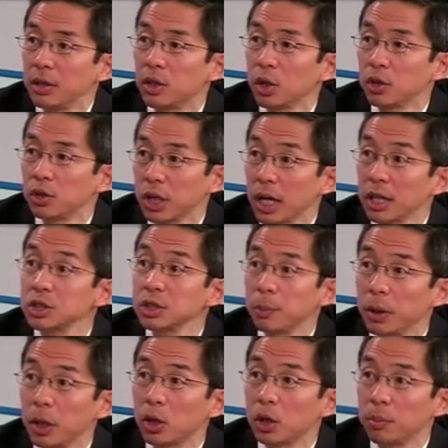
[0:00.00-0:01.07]
there does
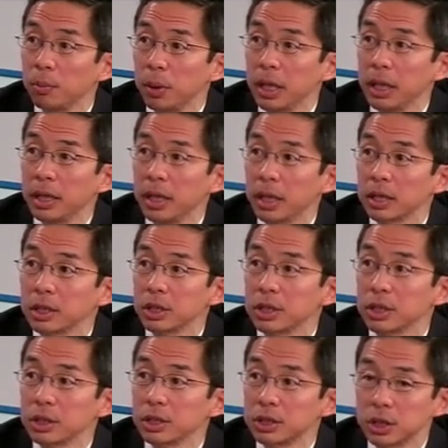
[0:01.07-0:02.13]
appear to be
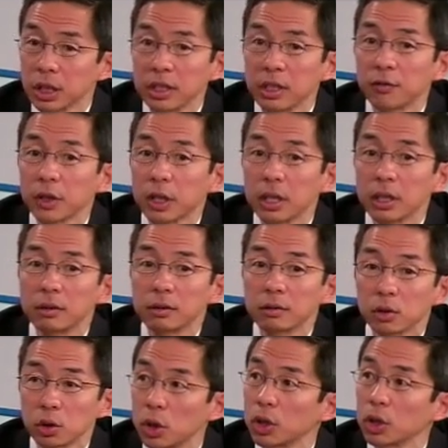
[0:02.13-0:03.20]
significant
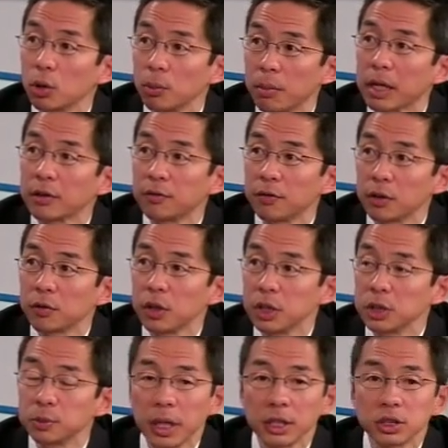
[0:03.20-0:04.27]
clinical benefit for
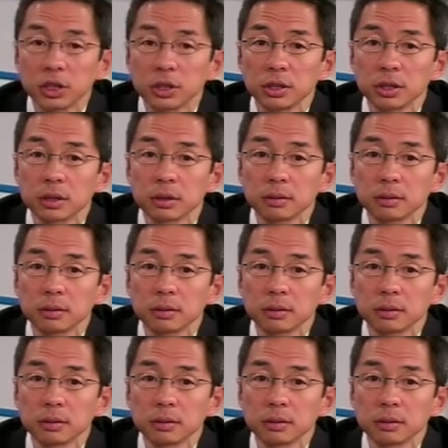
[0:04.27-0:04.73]
these patients.